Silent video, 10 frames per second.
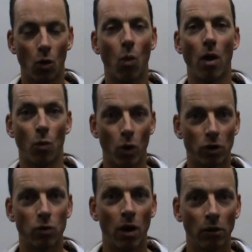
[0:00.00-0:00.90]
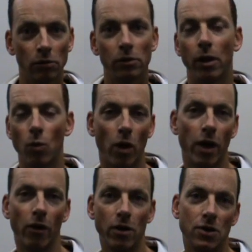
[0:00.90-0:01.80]
what worked well and what
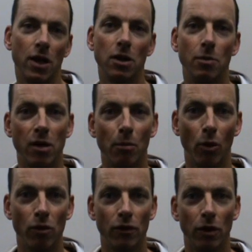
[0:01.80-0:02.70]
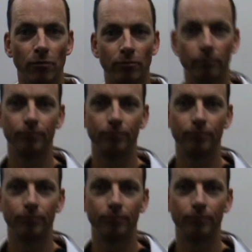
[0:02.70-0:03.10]
areas need to be improved on.